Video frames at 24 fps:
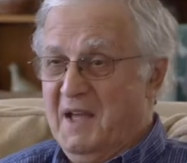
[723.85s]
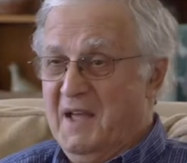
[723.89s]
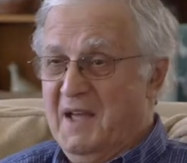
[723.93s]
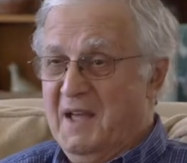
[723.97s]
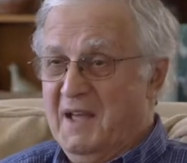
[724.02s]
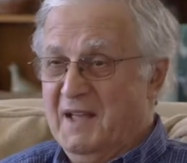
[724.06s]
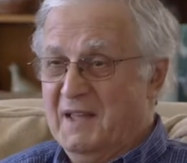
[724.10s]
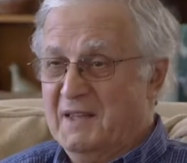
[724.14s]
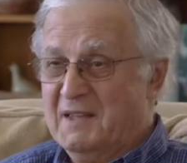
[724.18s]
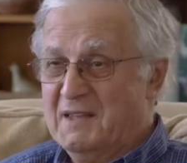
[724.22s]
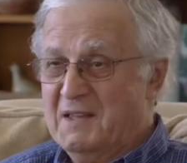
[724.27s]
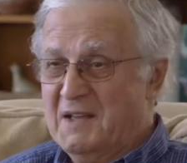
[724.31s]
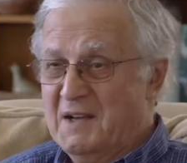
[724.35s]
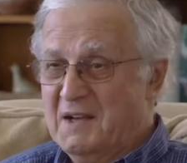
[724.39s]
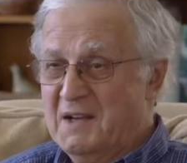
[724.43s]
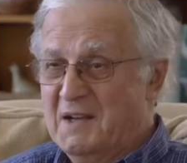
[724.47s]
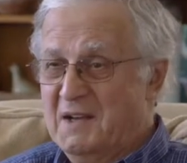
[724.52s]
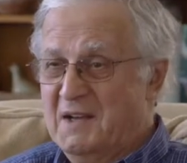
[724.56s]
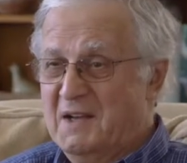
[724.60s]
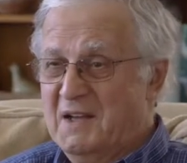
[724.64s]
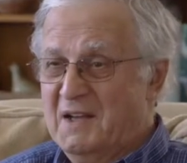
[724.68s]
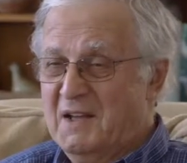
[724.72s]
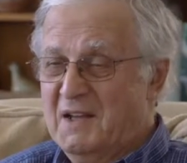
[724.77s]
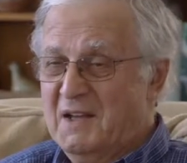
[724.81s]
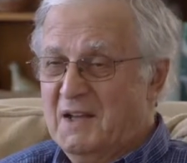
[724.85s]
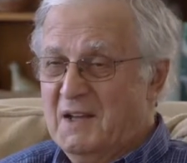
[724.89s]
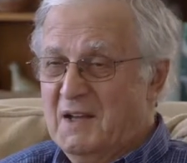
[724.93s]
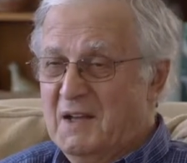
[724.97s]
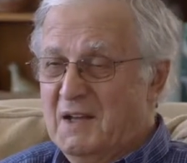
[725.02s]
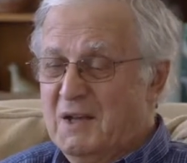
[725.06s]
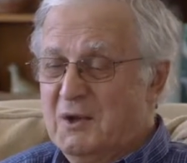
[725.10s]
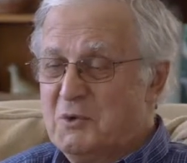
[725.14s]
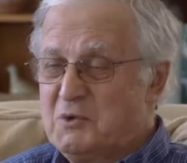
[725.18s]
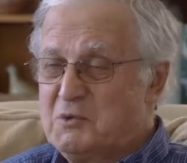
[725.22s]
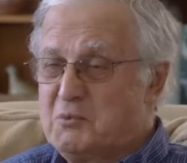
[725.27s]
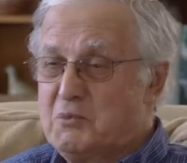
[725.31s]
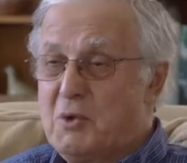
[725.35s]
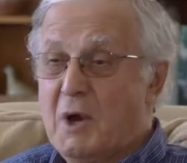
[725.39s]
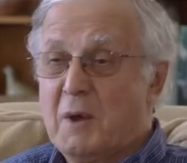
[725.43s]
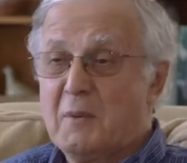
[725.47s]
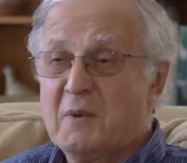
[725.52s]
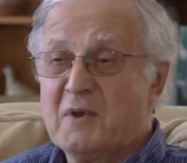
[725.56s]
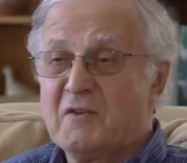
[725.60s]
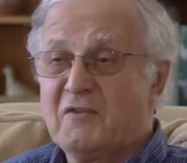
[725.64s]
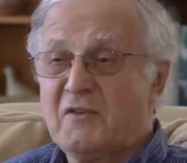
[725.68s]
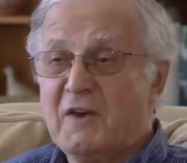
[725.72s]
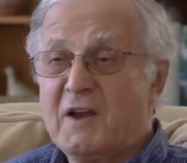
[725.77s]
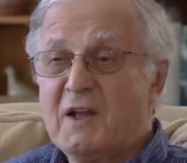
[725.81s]
And uh, it was
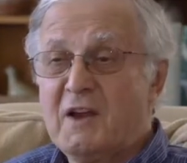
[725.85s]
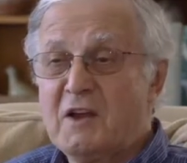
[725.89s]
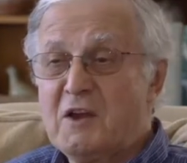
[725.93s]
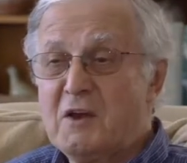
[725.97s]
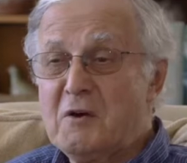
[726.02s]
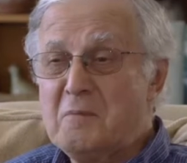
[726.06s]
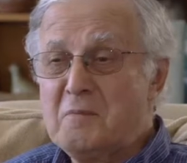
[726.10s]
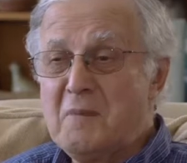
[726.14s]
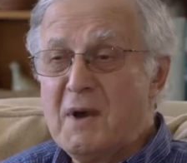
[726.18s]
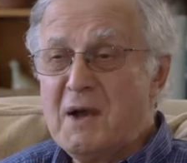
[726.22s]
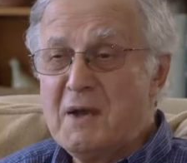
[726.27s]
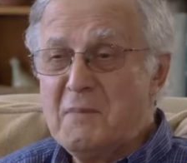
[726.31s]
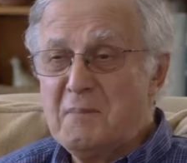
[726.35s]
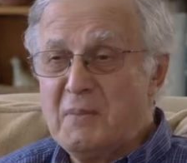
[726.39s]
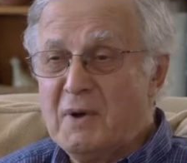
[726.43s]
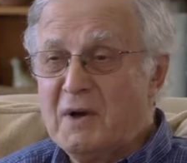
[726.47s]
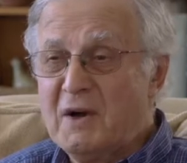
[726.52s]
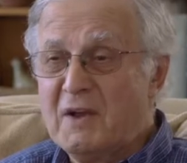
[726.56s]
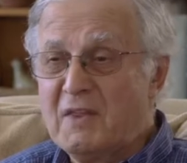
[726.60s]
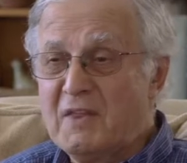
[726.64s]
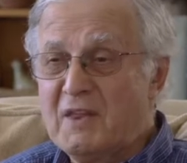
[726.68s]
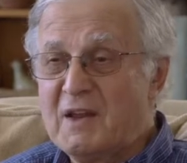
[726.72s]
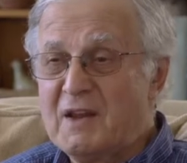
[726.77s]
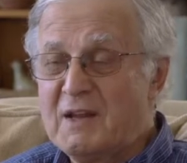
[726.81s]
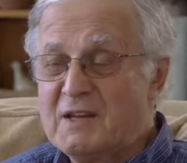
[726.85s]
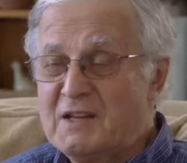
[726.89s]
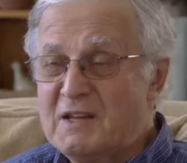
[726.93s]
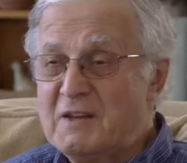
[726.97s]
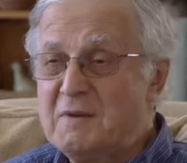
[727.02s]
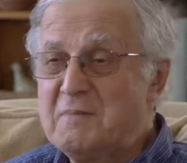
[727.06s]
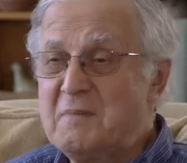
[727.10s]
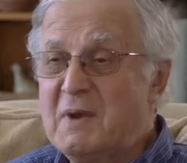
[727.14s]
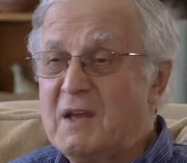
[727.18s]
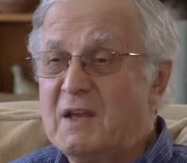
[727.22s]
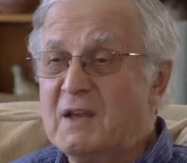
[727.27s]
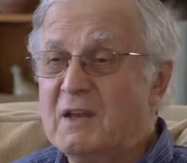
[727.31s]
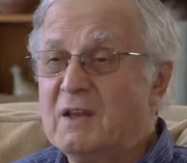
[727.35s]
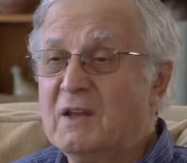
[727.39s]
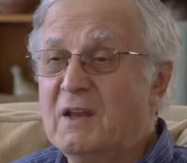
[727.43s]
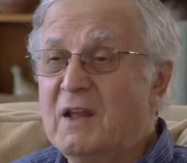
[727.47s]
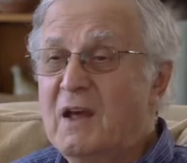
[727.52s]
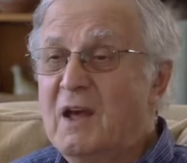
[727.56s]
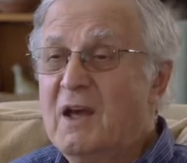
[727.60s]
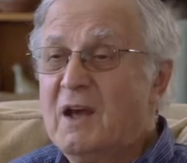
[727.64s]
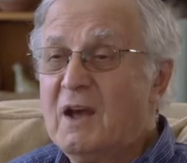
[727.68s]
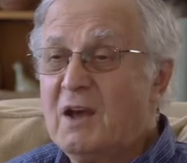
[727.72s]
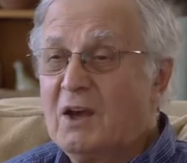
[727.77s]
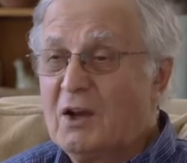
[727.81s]
probably a failing on my part that I didn't make it
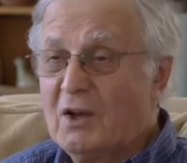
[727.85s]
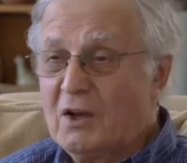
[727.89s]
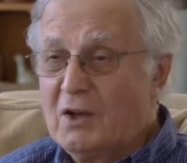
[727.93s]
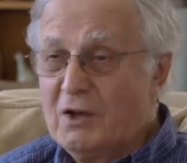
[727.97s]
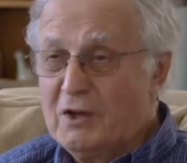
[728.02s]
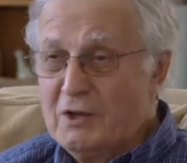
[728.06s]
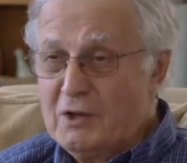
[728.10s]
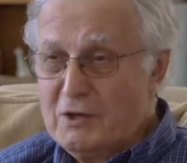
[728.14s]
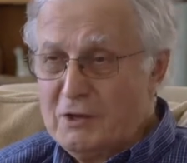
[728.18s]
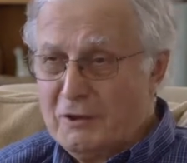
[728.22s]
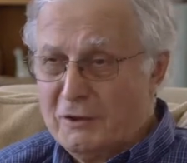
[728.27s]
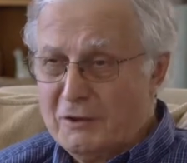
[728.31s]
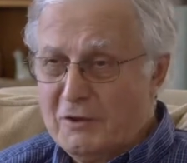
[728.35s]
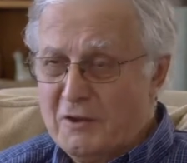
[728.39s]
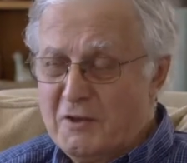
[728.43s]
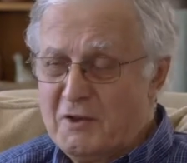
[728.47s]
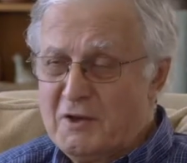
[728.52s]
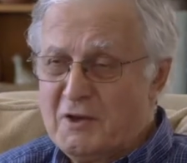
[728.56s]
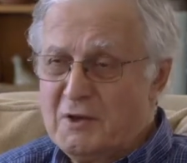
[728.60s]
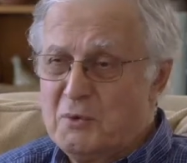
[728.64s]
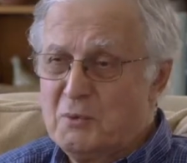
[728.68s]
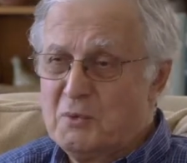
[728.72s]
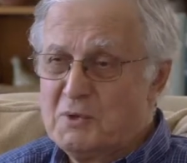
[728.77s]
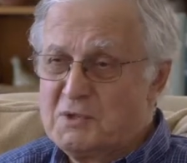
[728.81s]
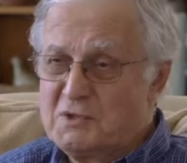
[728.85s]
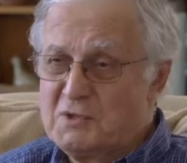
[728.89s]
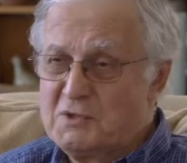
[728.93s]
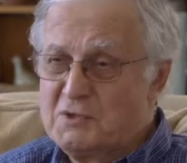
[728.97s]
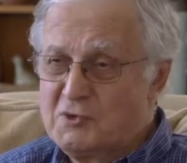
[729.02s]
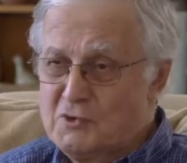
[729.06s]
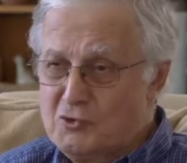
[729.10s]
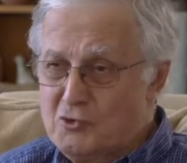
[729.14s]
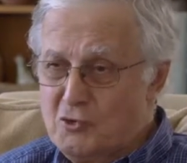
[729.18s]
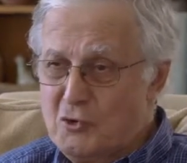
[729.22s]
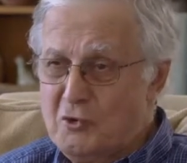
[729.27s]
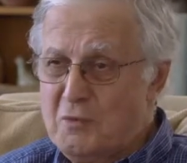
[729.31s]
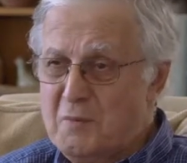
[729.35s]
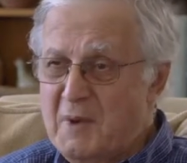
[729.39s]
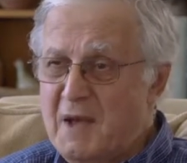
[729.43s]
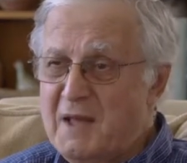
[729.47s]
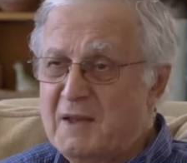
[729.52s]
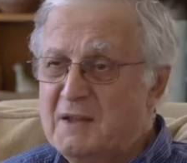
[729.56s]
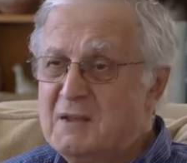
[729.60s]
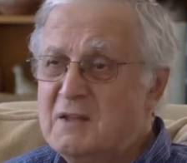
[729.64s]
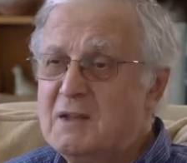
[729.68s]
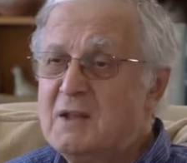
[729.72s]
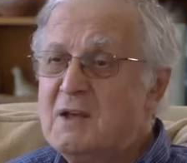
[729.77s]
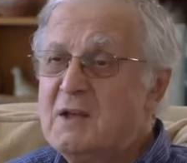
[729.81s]
clear that it was a straw
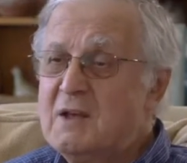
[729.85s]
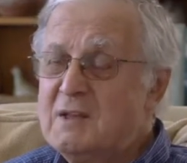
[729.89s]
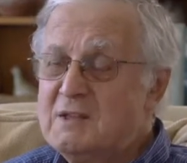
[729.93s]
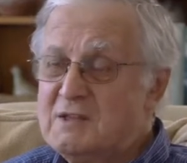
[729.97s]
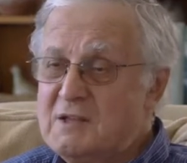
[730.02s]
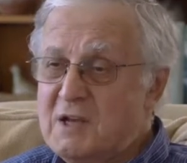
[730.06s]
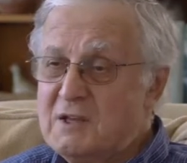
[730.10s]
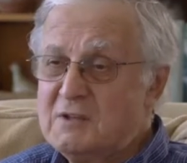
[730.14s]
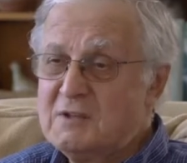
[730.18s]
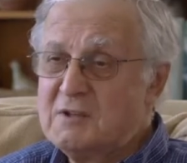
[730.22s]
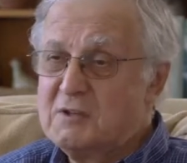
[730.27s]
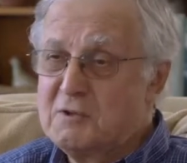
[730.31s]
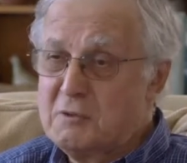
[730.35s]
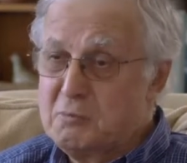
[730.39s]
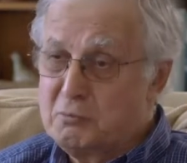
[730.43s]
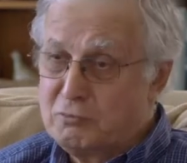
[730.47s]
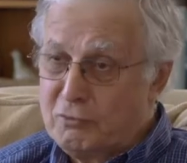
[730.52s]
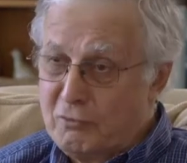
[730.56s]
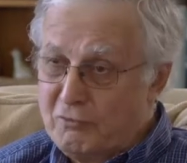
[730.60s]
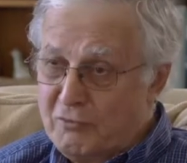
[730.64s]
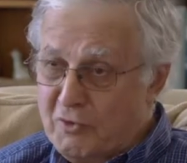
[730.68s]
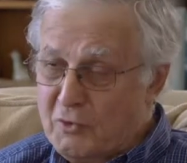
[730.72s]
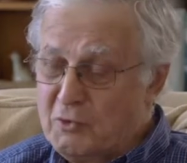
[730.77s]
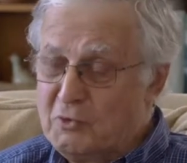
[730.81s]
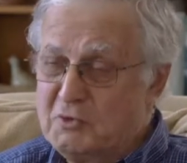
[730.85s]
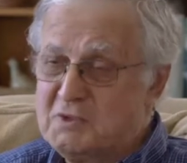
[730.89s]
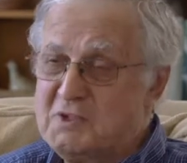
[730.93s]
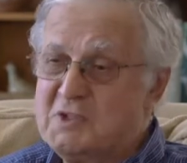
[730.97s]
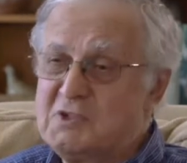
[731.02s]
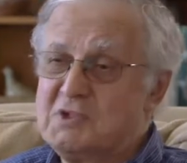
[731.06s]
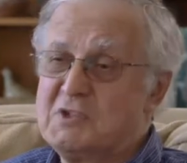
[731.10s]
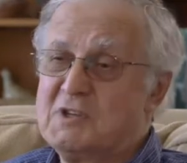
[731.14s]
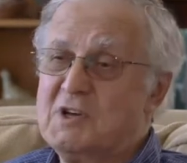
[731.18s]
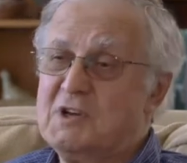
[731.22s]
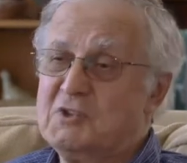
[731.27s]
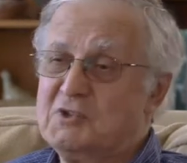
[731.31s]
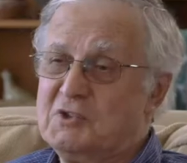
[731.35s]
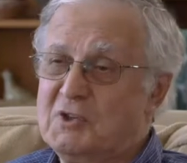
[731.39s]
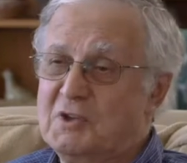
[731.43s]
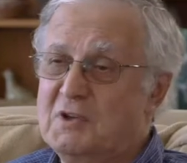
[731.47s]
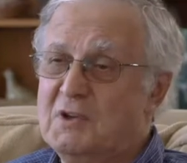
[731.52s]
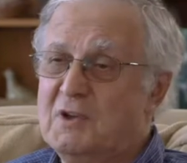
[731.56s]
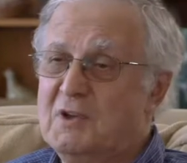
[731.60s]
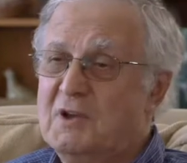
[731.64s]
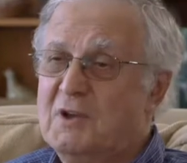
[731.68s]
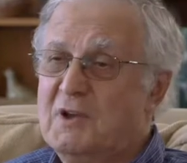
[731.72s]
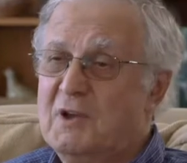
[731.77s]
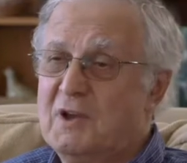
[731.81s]
man intended to provoke
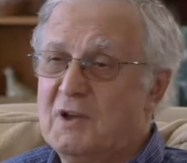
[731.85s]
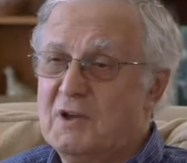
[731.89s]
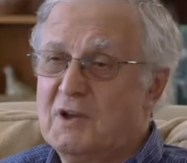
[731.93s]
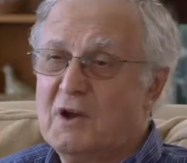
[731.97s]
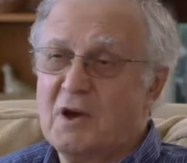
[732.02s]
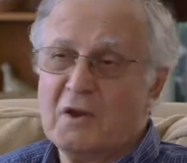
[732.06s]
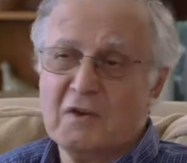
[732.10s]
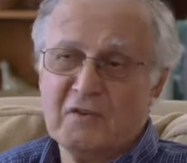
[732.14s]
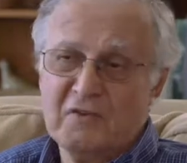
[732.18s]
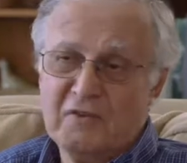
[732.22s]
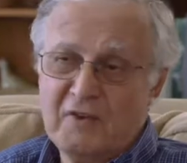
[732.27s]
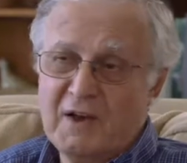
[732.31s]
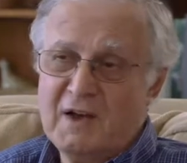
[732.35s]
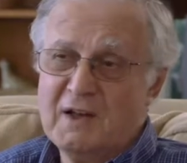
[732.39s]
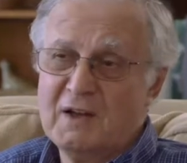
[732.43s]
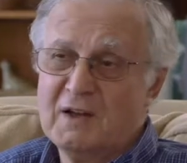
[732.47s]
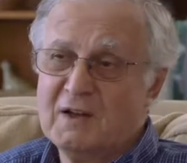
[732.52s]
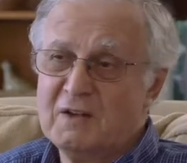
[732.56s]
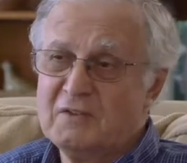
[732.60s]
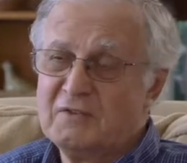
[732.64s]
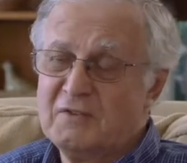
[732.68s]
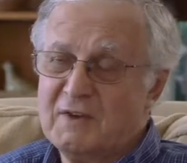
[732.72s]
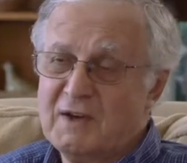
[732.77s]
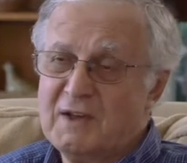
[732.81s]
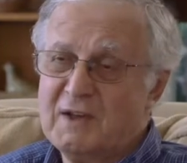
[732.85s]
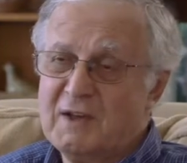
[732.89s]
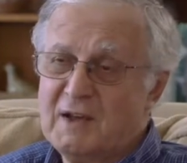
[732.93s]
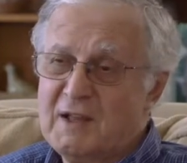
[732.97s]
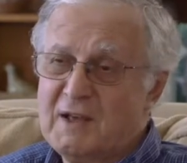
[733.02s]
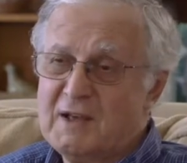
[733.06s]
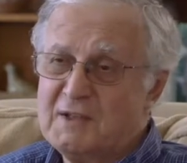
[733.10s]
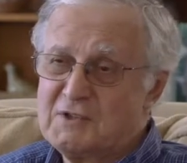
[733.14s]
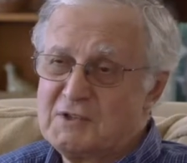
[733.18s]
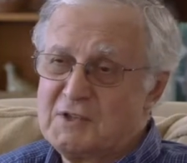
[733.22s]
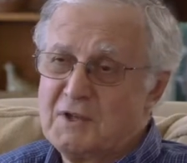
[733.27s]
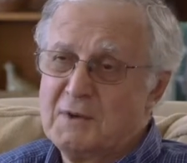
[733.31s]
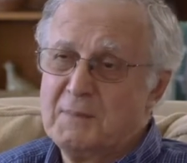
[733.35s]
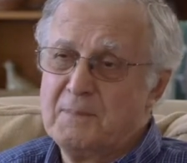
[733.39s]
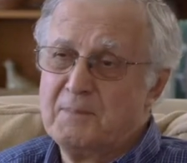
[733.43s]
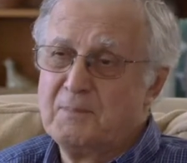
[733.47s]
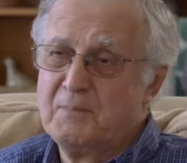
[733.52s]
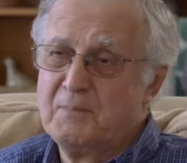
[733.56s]
discussion, not a final final so, answer. So you